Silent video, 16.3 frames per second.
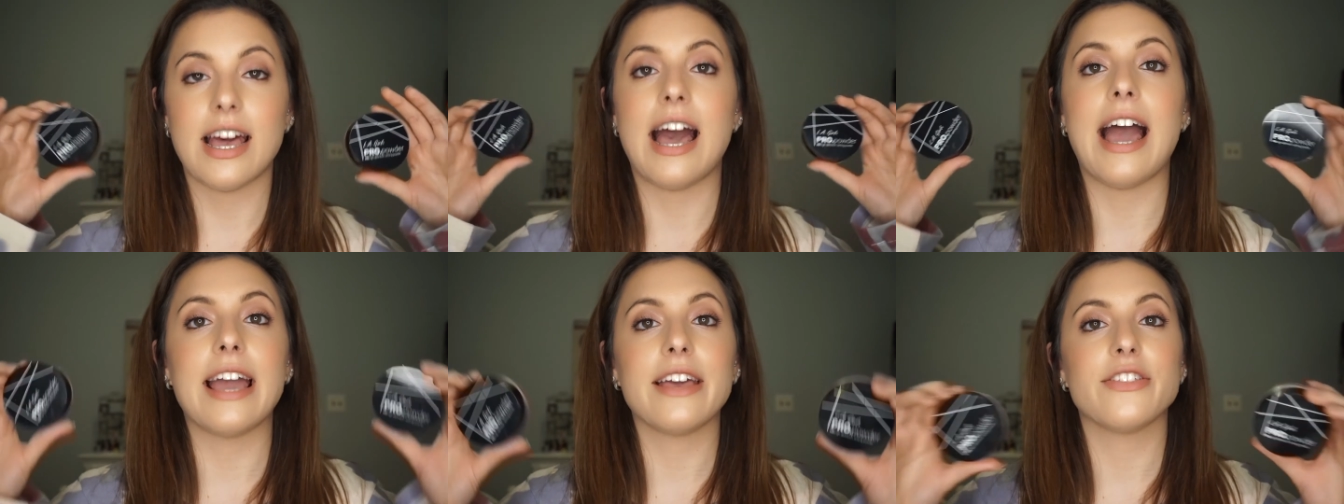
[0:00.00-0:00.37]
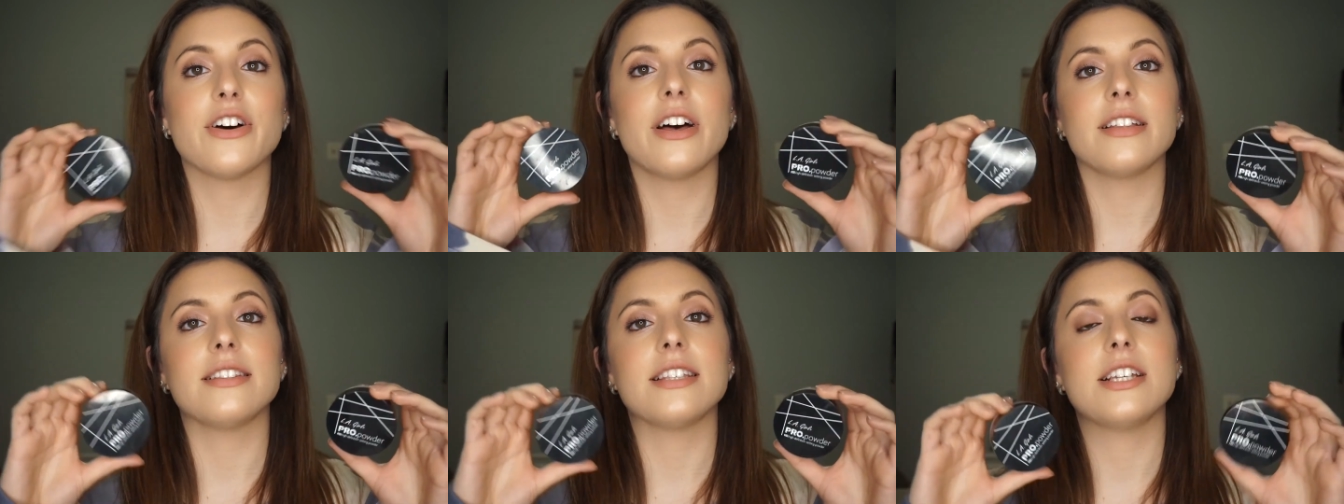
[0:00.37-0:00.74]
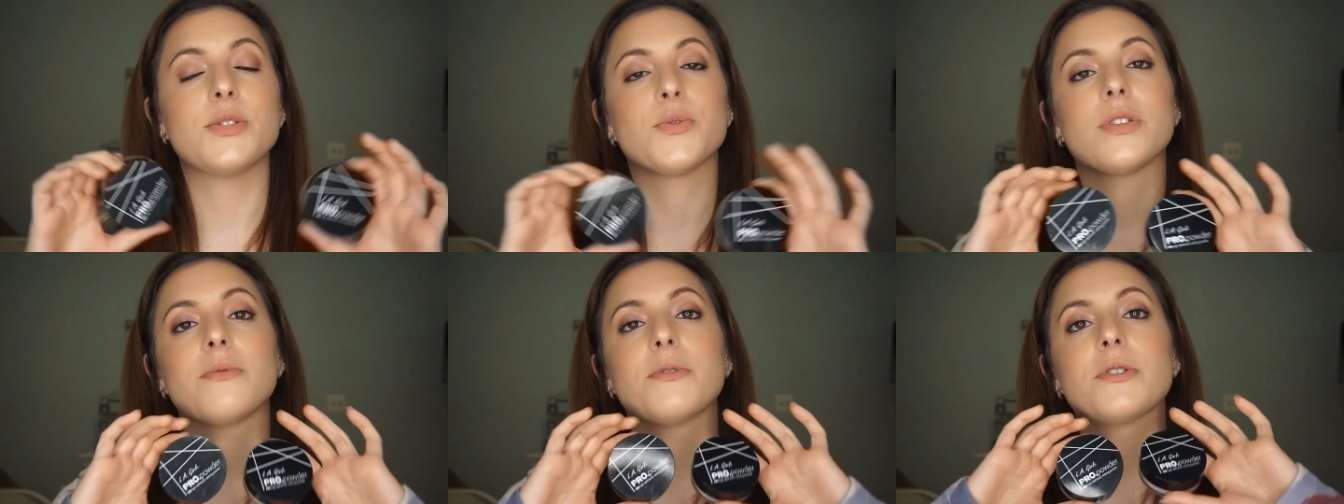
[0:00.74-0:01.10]
I thought these
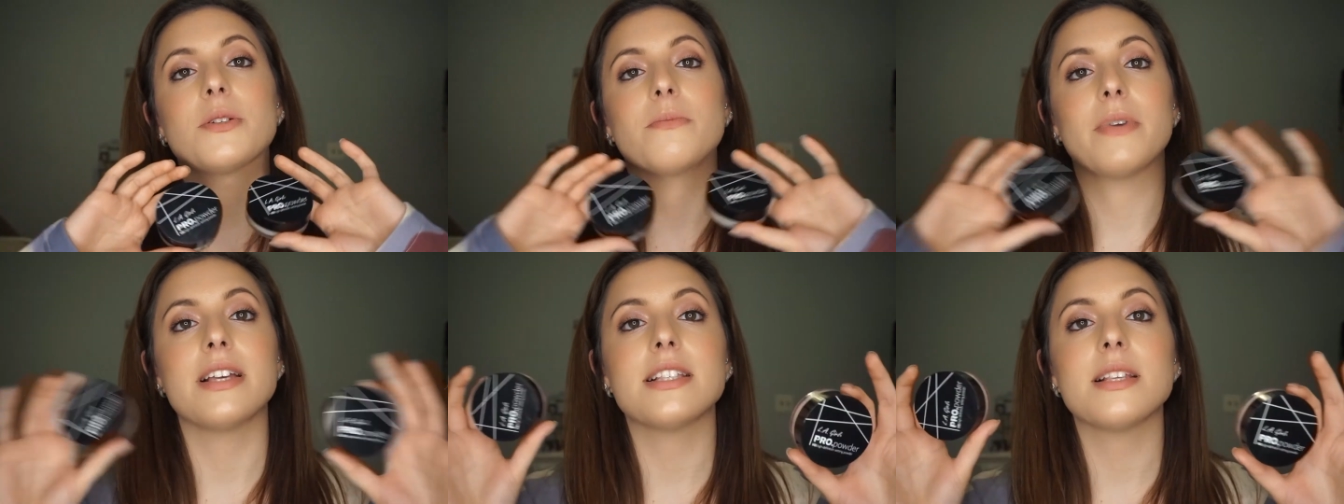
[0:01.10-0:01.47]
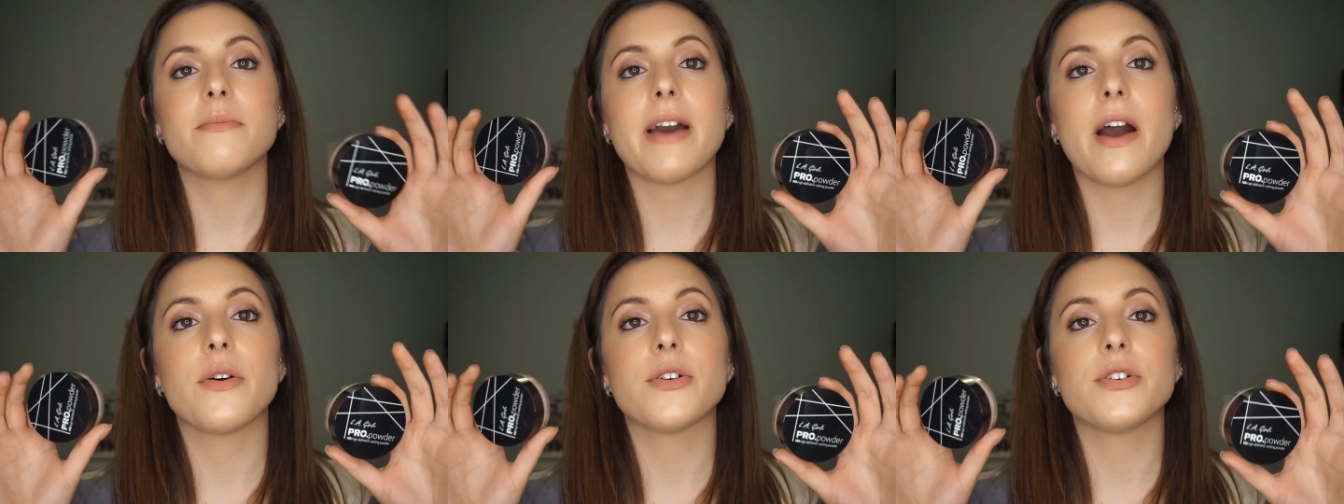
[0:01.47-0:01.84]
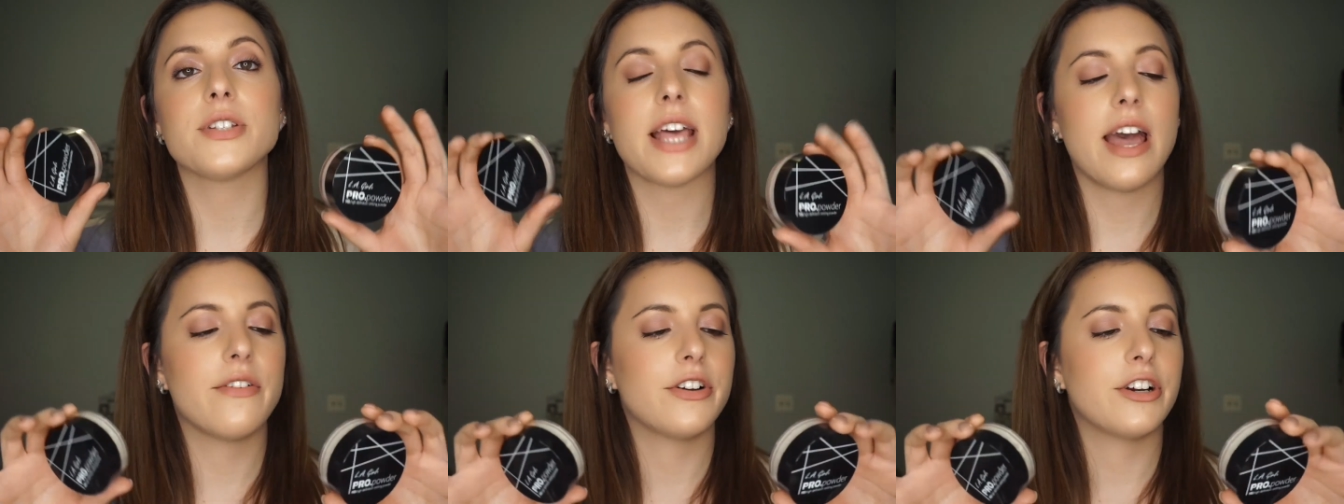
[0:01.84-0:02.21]
were the most amazing powders
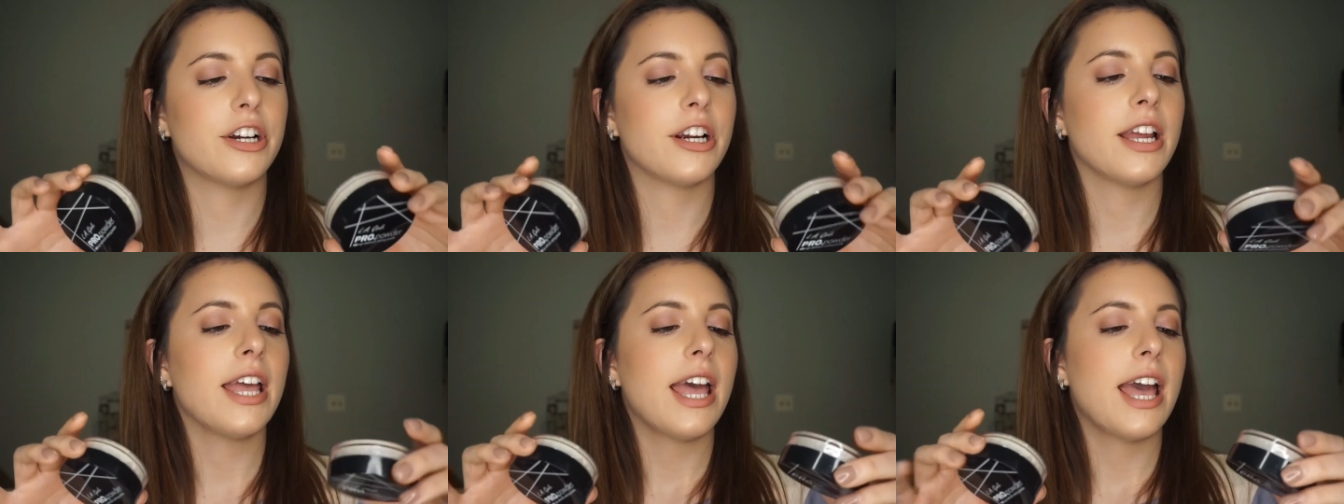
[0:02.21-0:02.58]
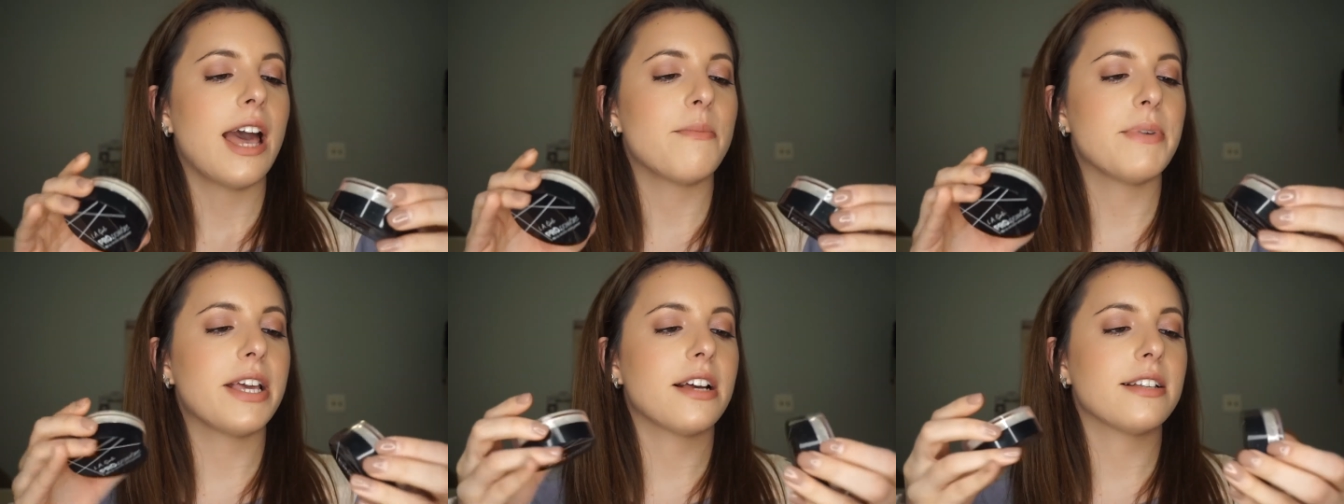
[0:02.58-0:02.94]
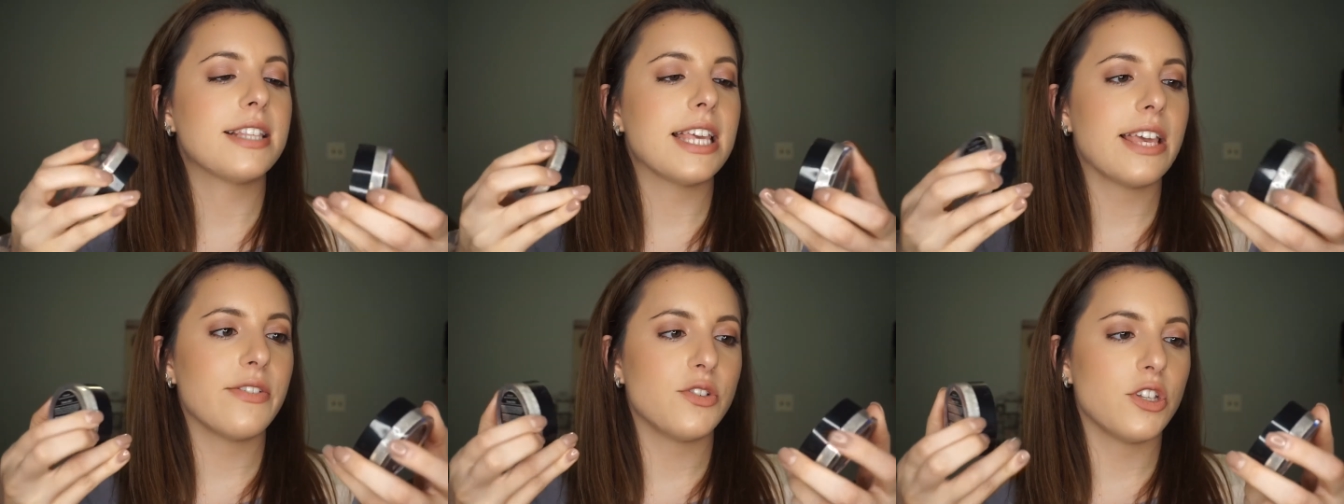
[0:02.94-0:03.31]
ever, and because
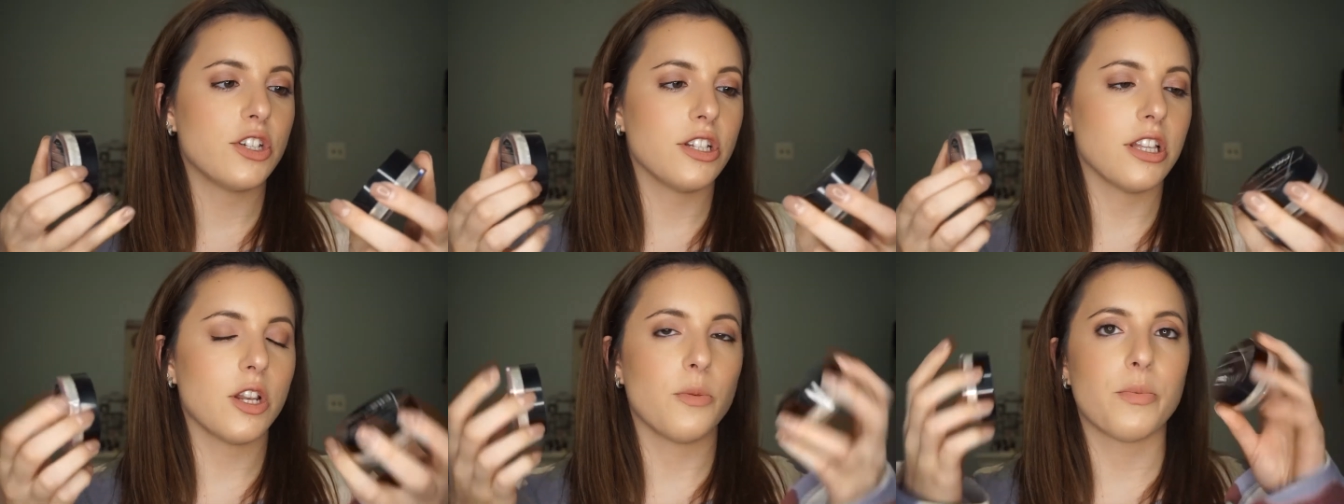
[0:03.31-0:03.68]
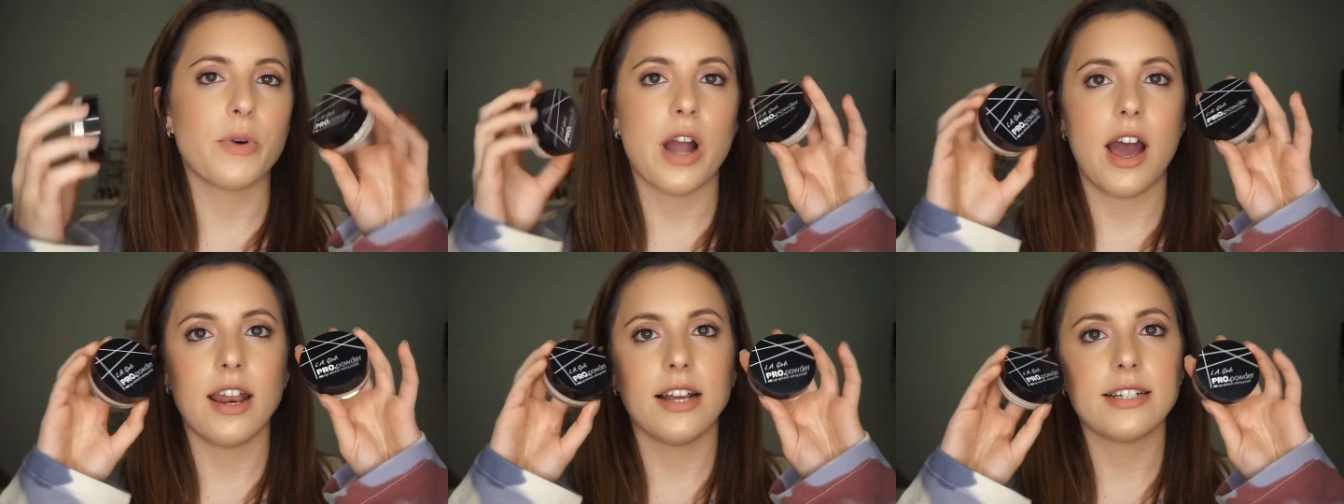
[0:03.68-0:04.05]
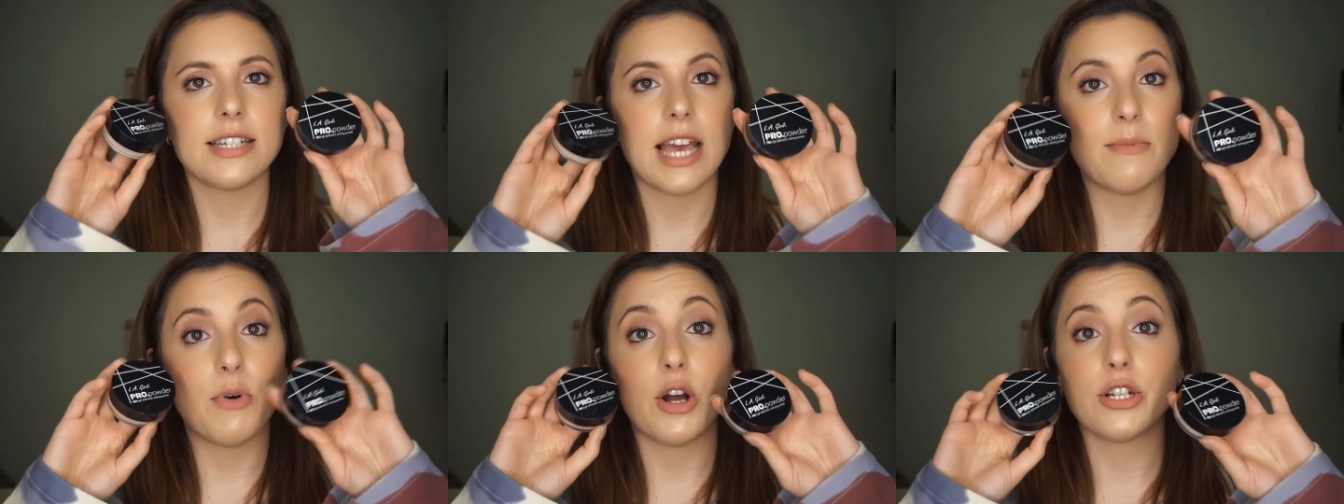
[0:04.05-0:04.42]
they give you such a little product,
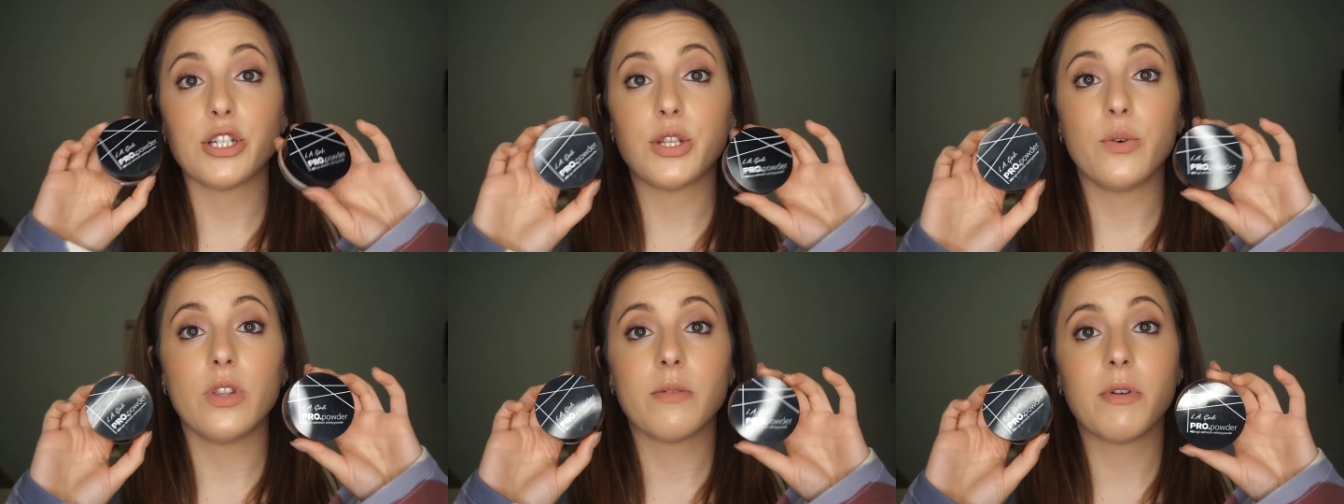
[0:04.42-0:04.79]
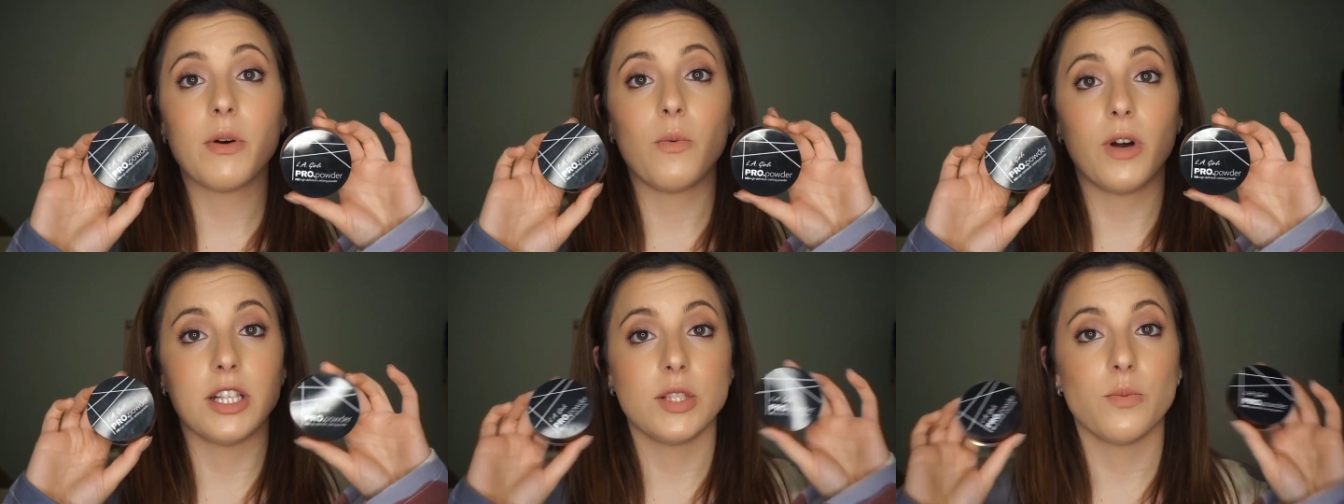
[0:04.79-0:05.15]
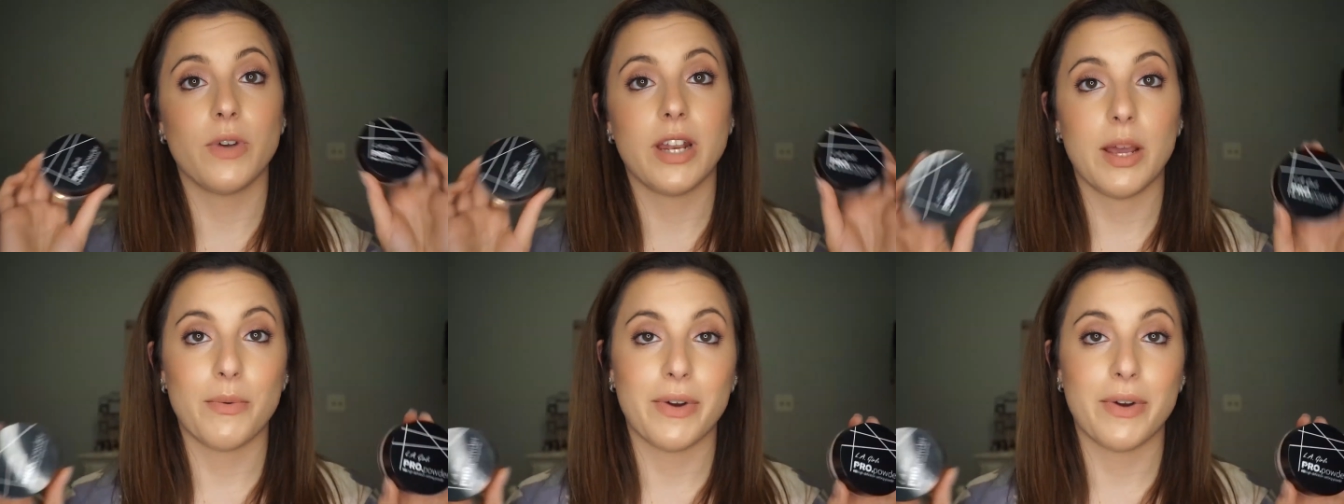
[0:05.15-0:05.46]
I bought two of them at once when I